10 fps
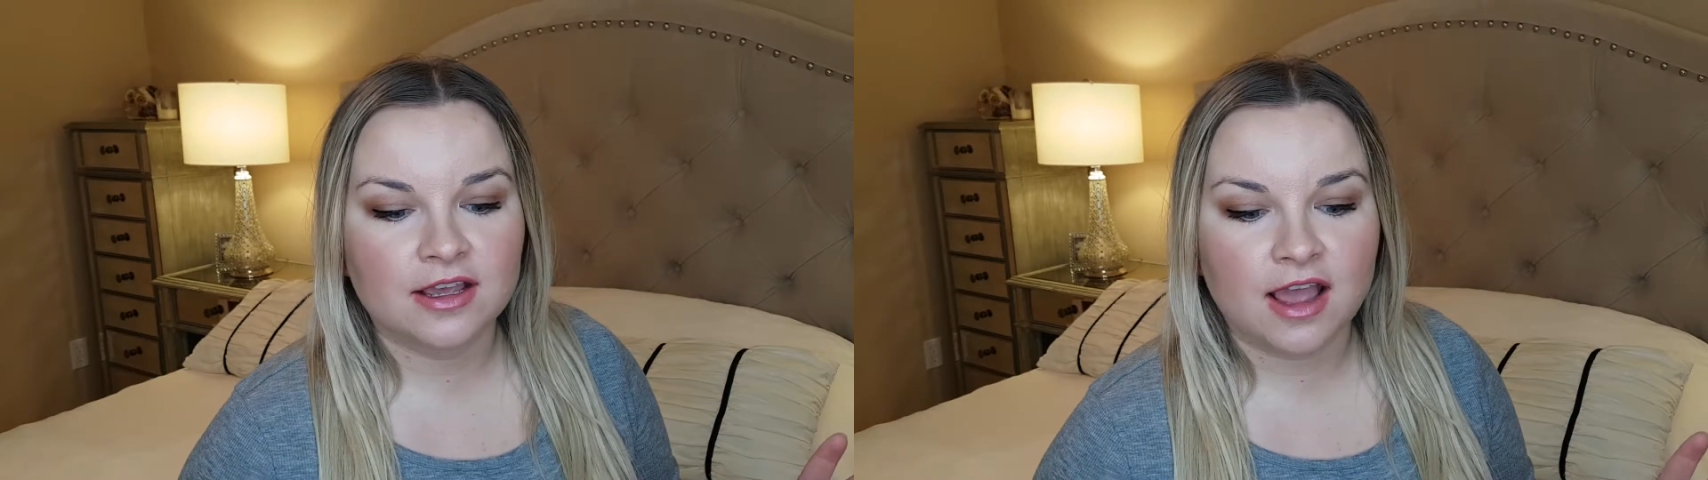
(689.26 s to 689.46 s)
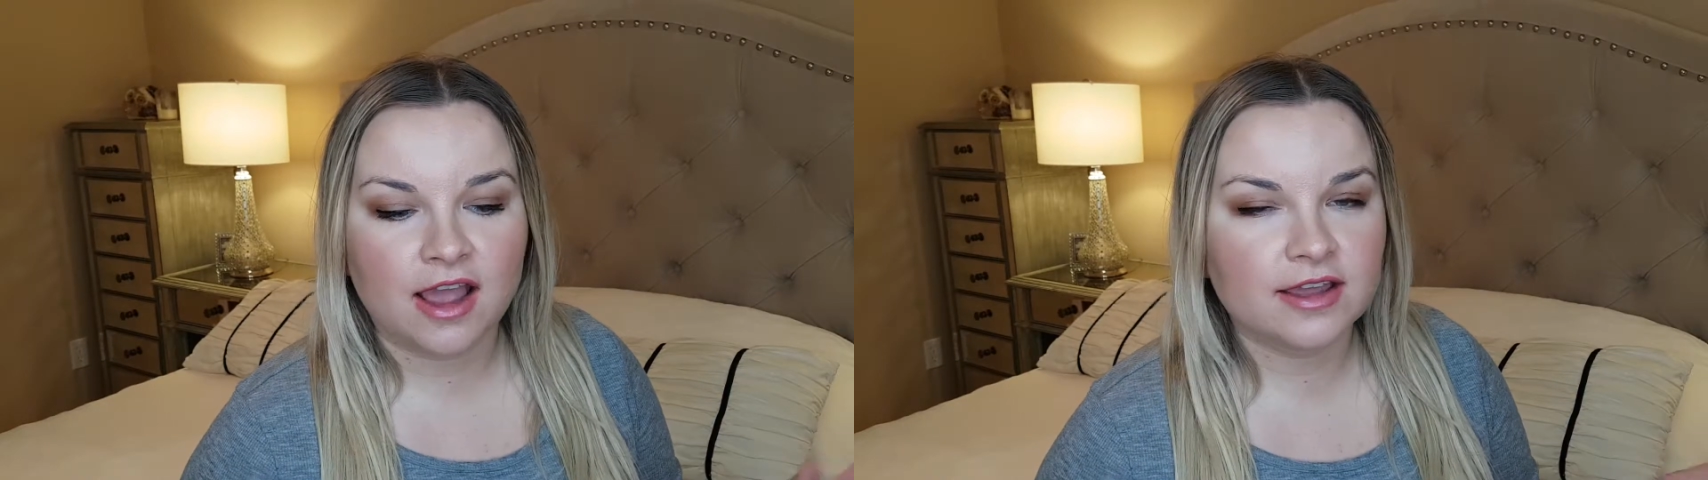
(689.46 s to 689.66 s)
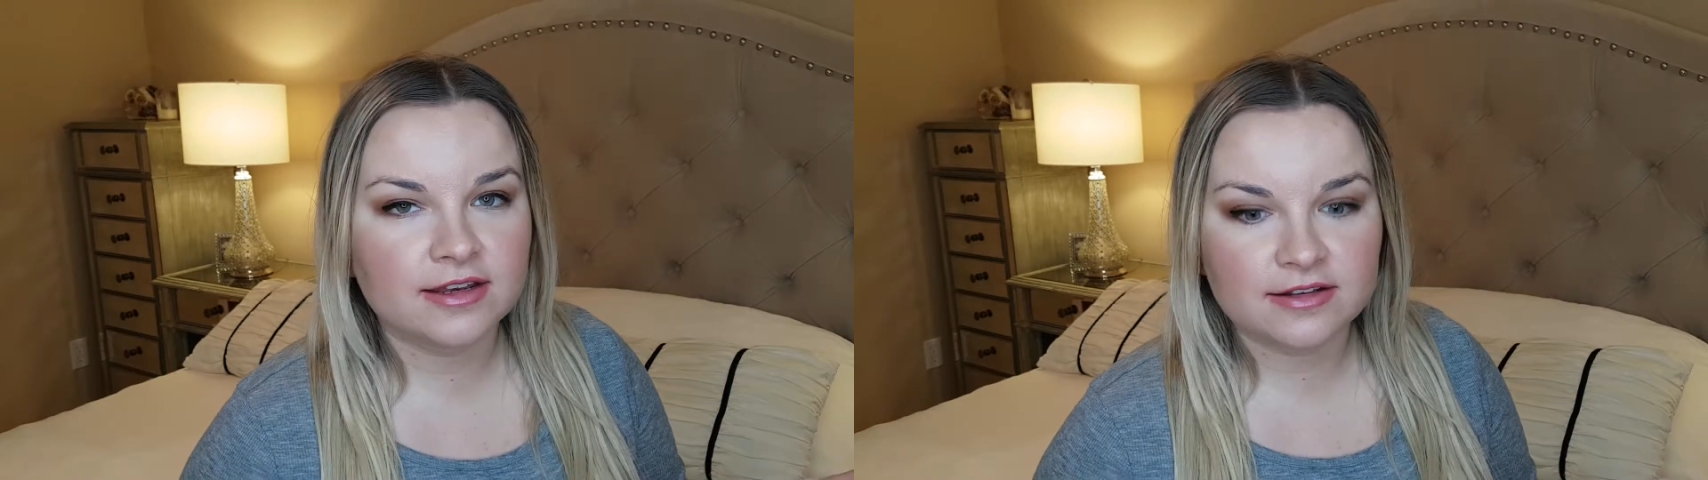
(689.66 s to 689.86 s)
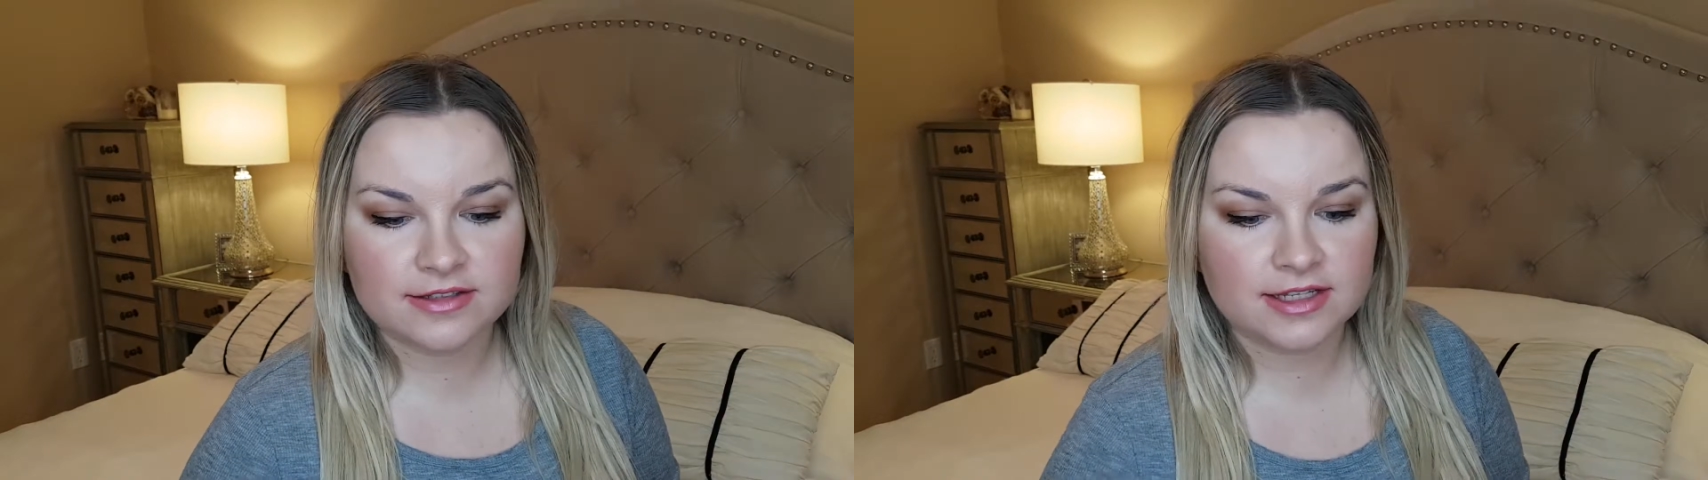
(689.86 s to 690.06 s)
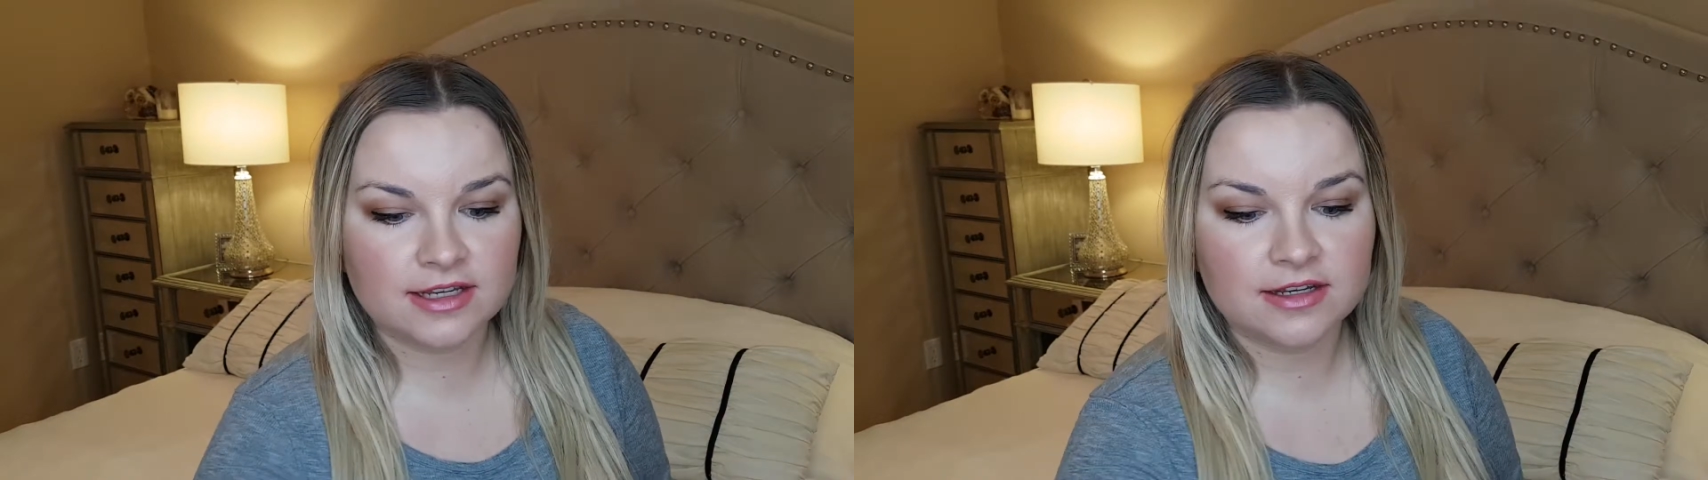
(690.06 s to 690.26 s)
I
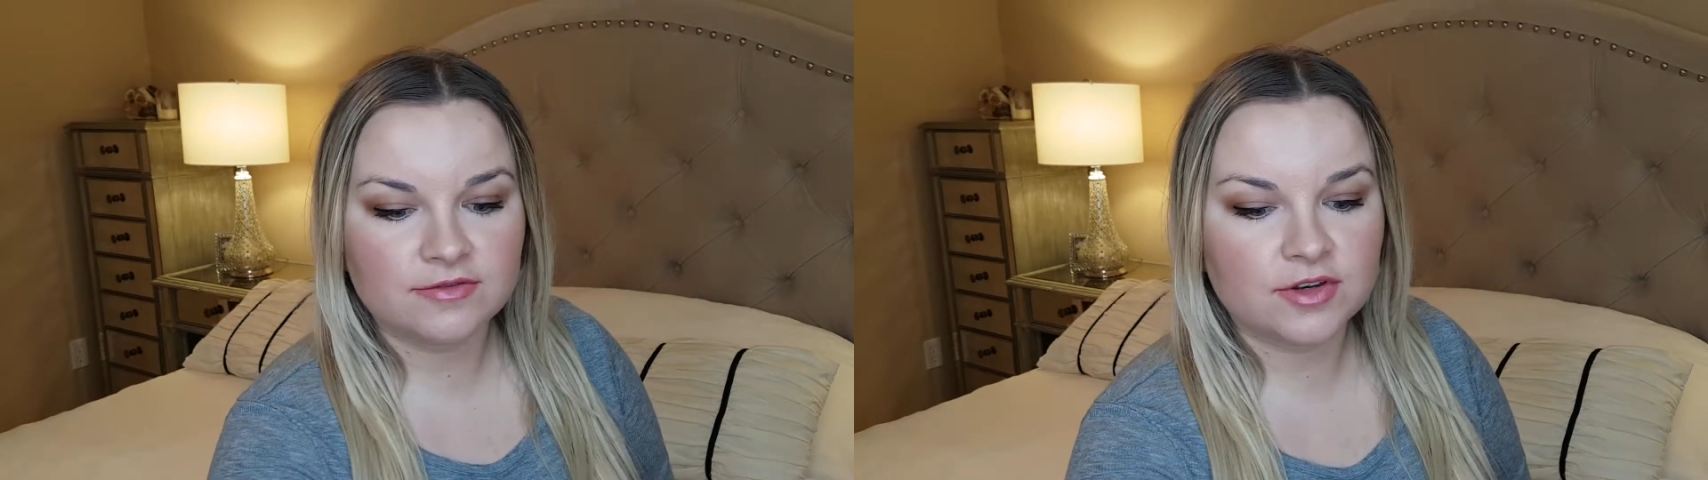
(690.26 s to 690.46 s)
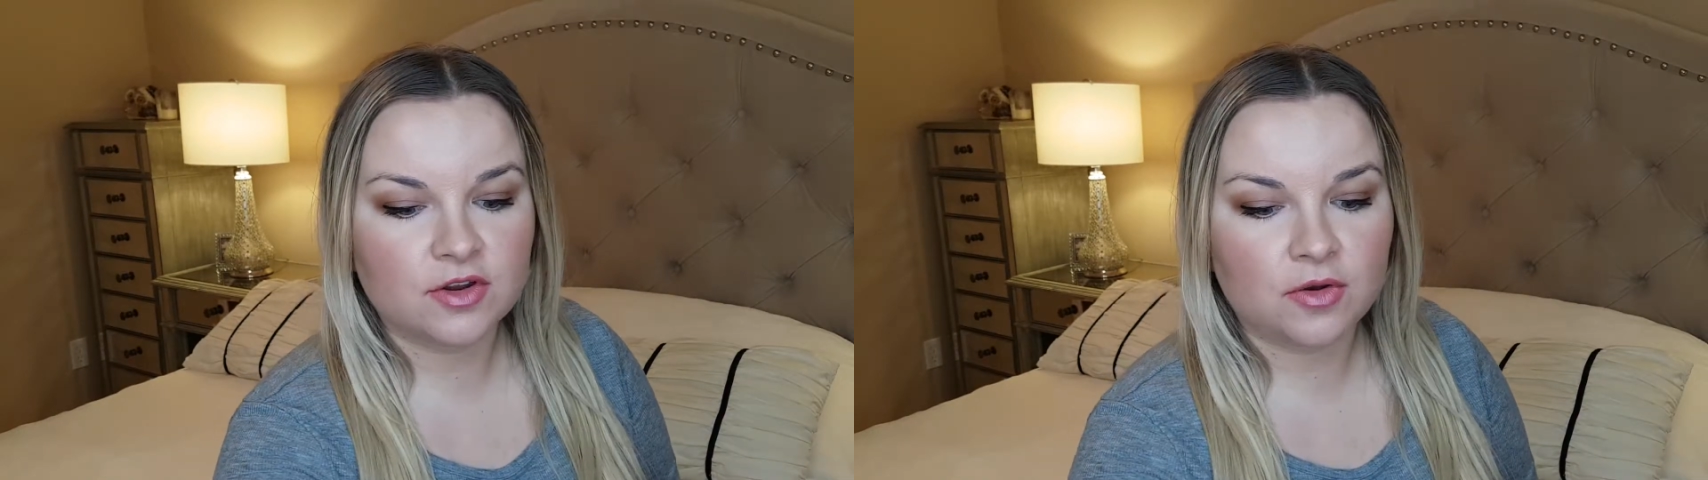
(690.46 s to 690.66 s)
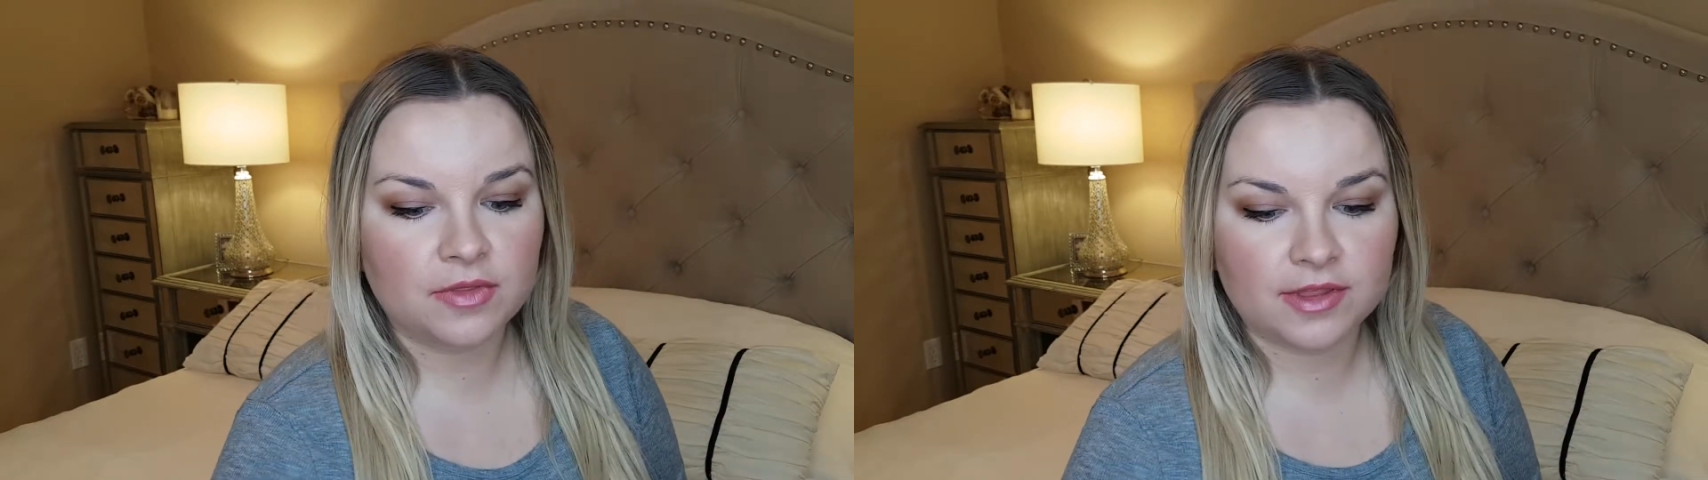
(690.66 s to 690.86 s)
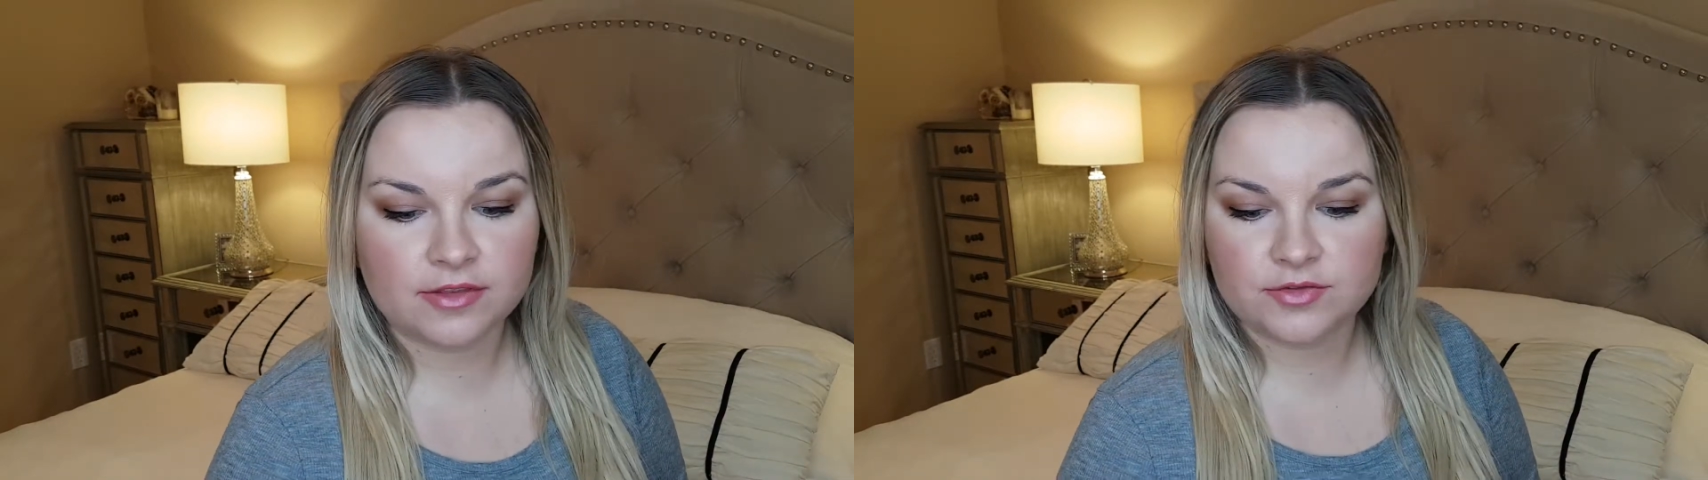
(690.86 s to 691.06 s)
didn't even know that the